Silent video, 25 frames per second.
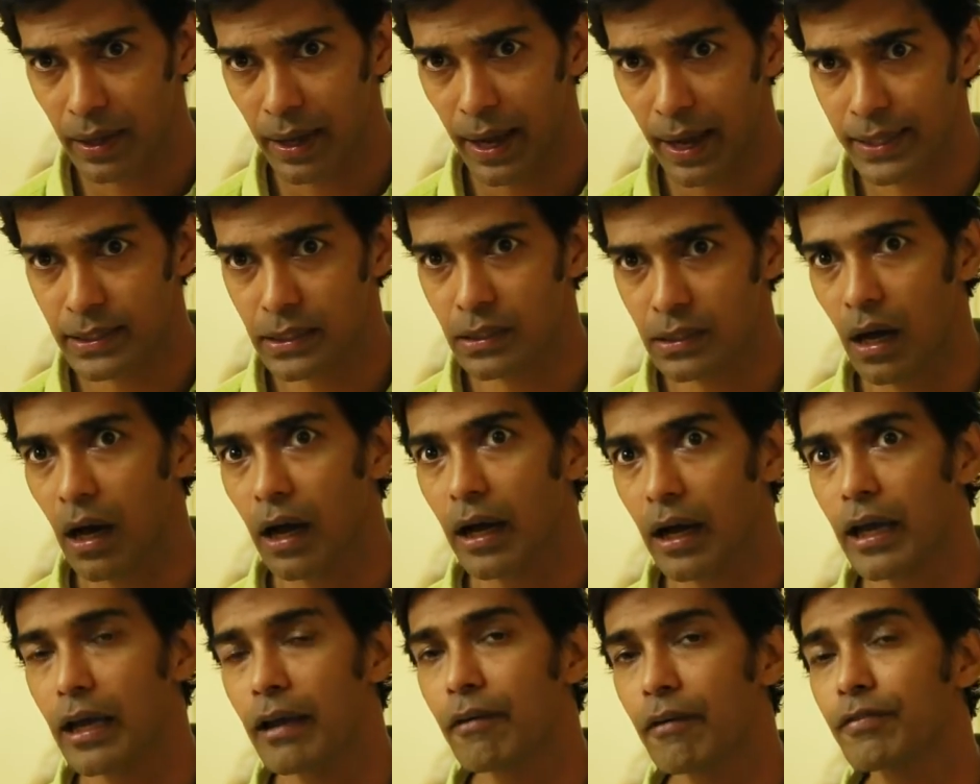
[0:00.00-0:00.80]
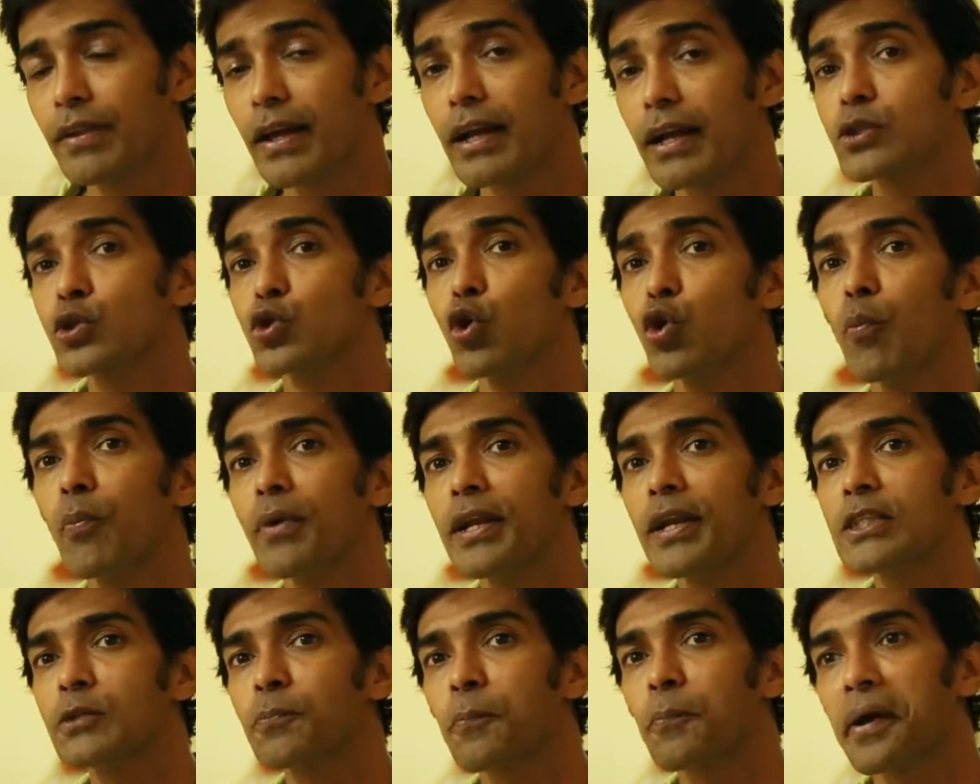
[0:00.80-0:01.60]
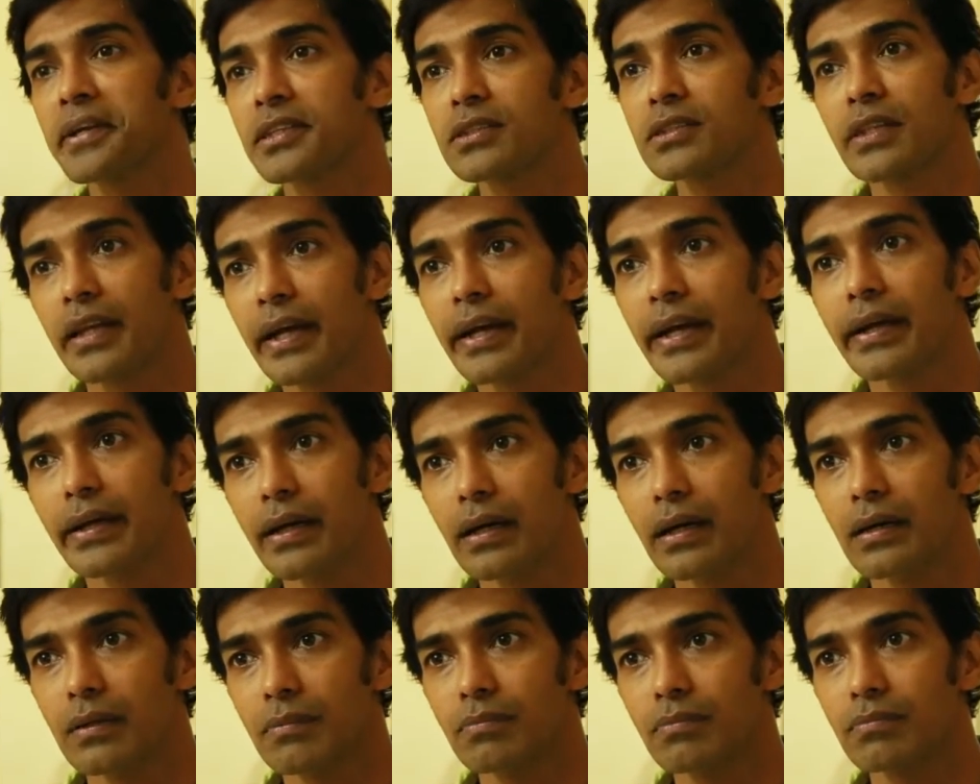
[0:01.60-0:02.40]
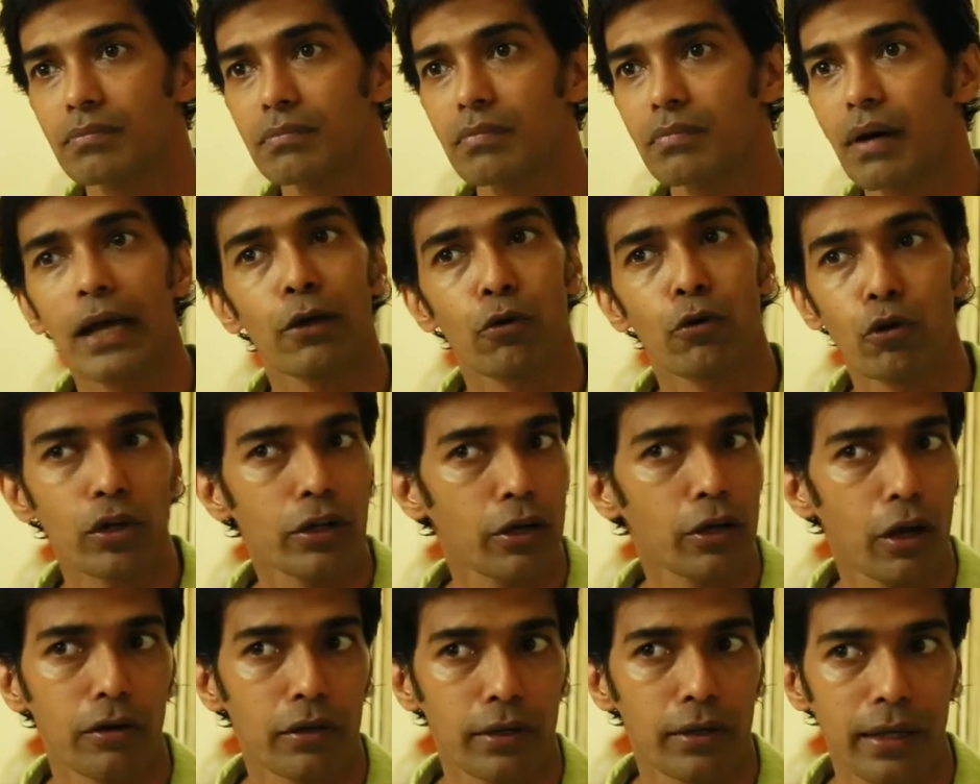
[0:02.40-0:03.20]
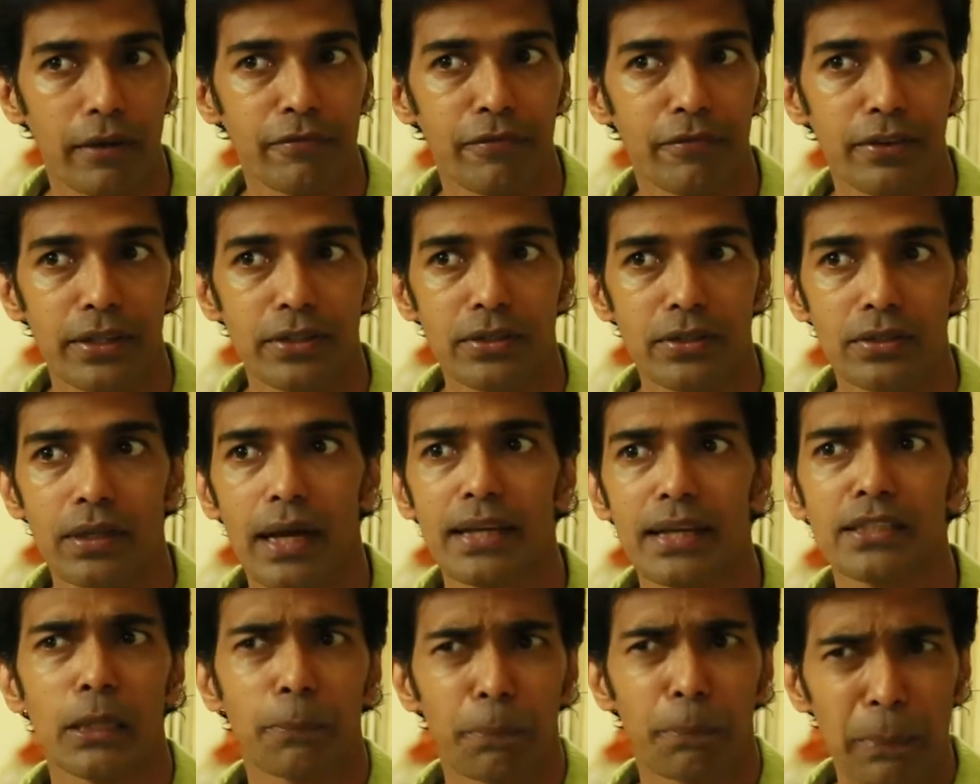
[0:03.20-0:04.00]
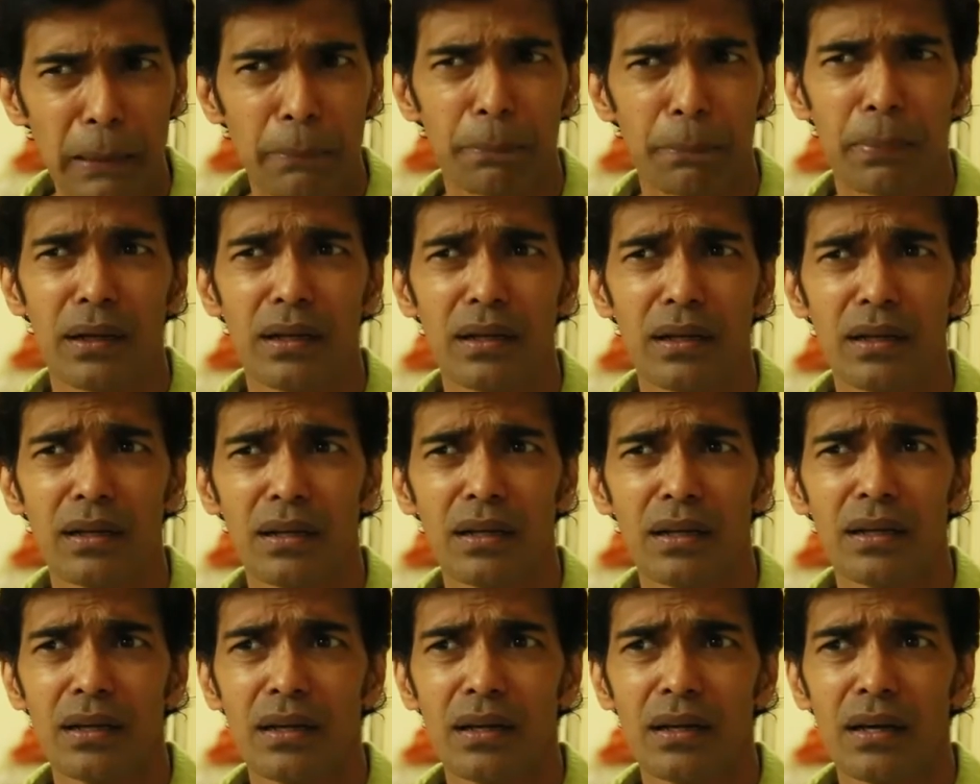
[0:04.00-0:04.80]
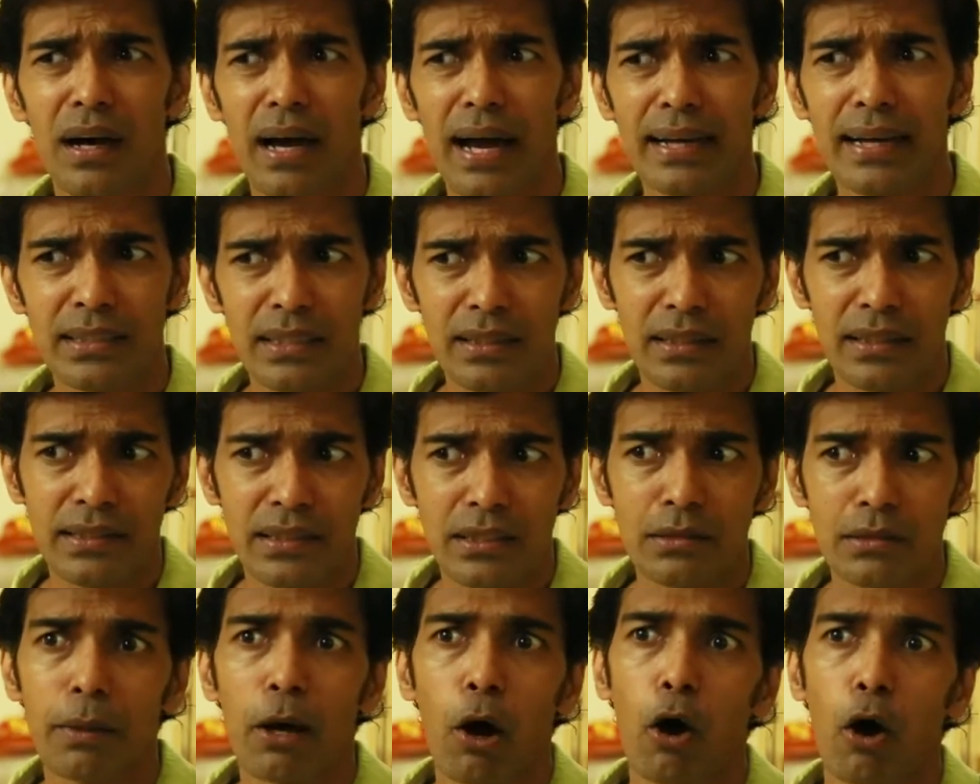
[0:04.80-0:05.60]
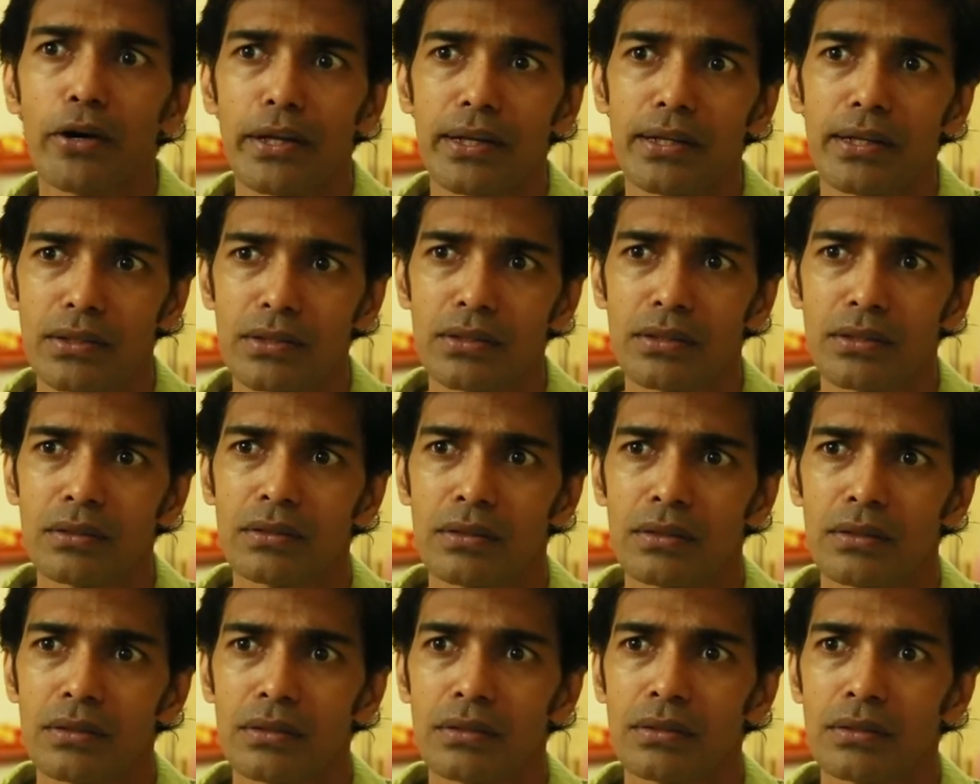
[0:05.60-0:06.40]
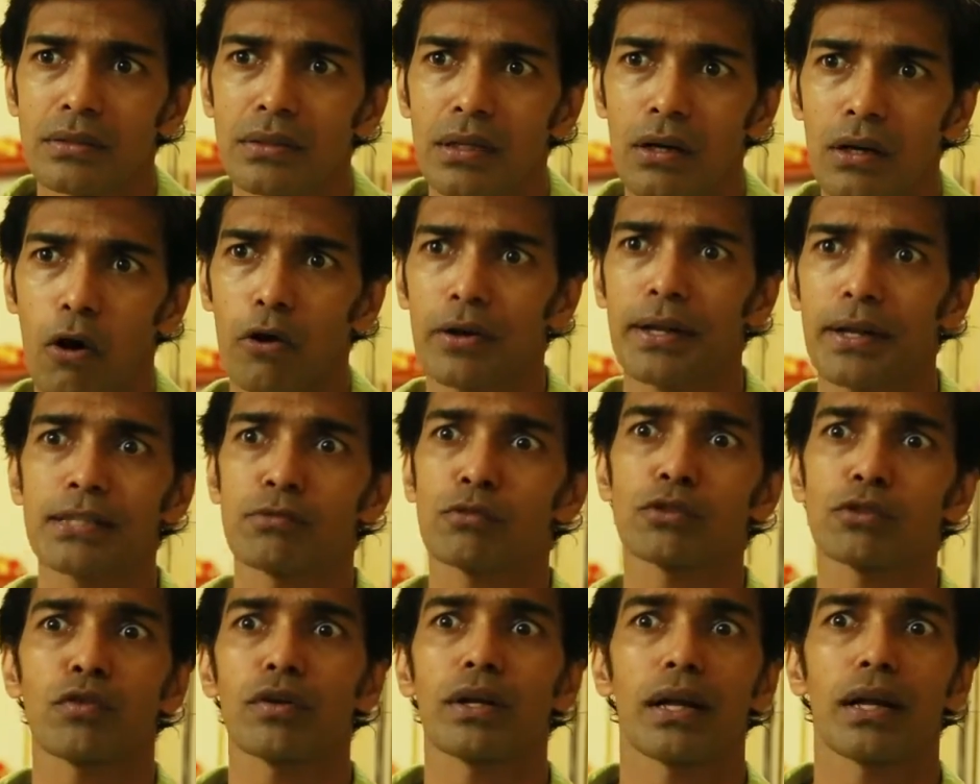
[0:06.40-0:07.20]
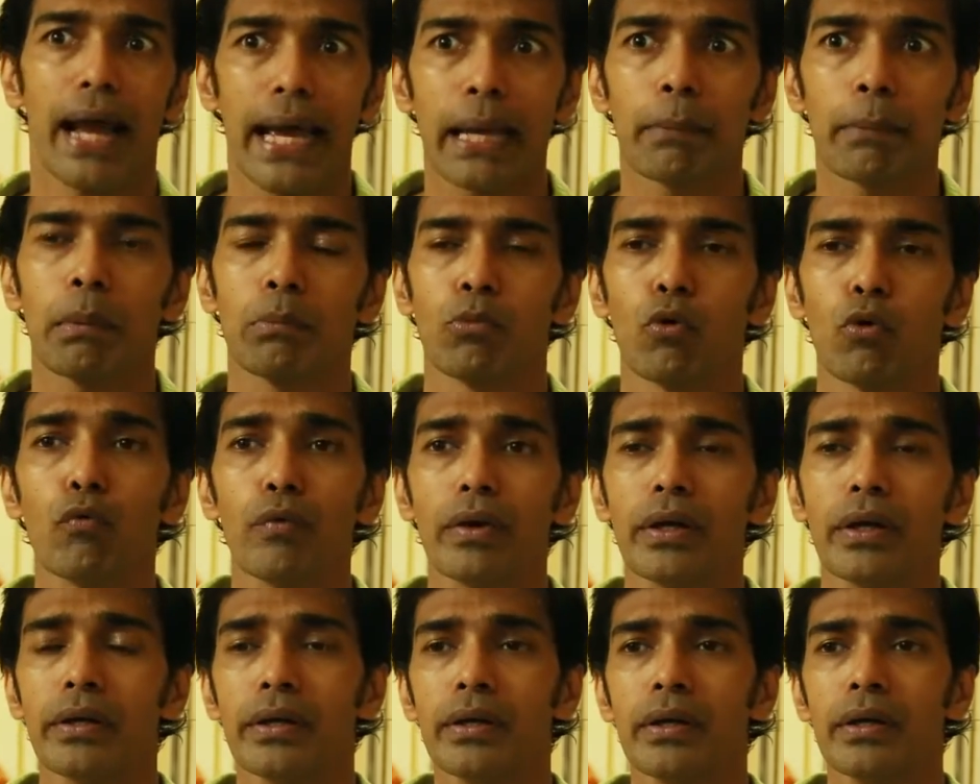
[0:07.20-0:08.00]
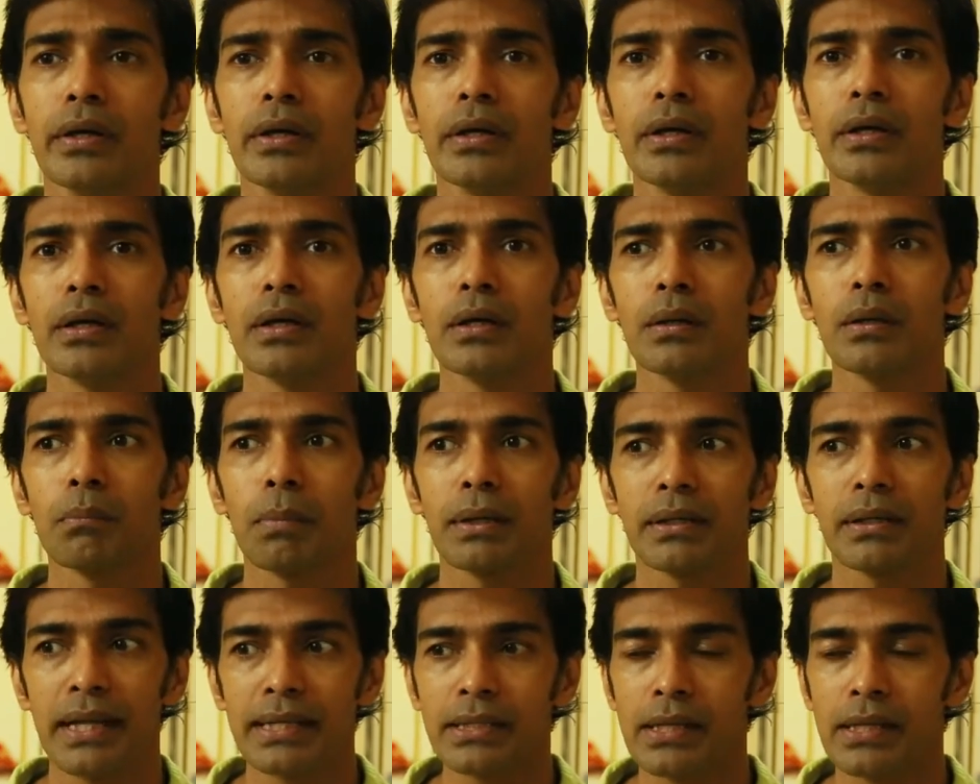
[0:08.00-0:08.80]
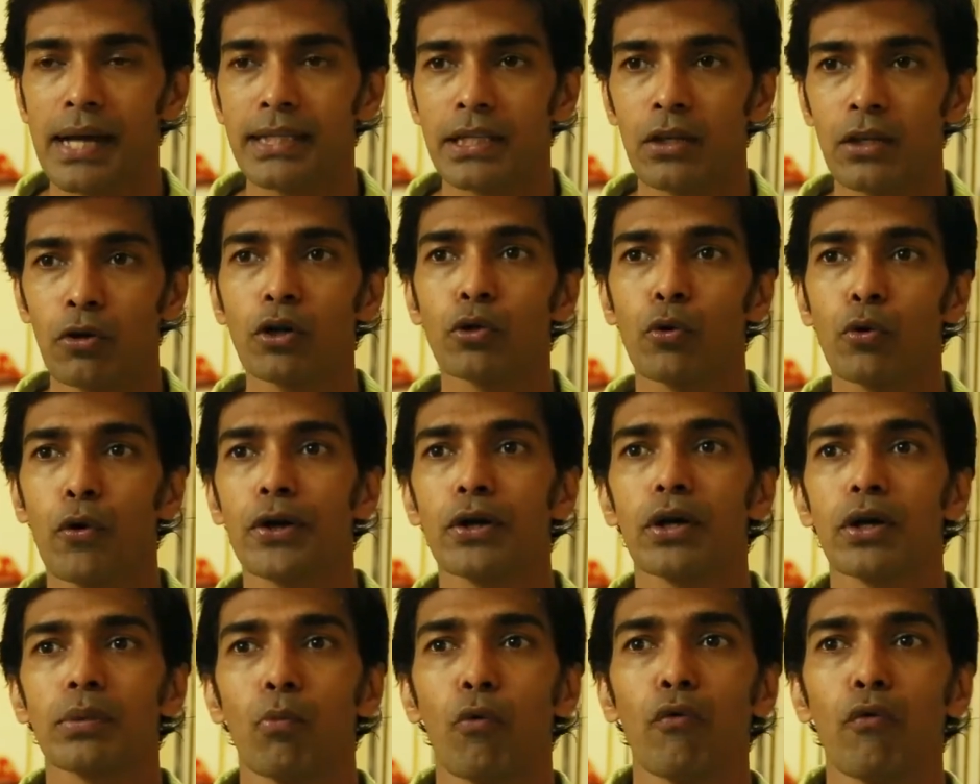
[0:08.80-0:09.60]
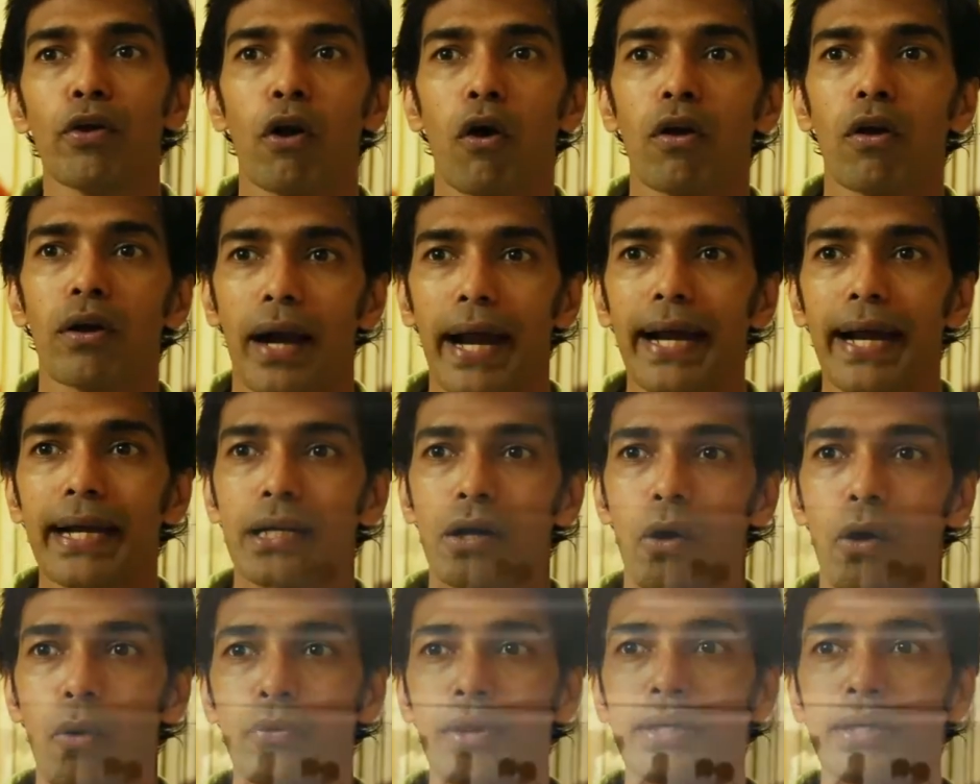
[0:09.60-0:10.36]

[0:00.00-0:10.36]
I said, if there are so many spaces in India, I go to cafes, I see people, I see this is my audience. This is the audience which would like my movie. But these guys are not going to the movie hall right now.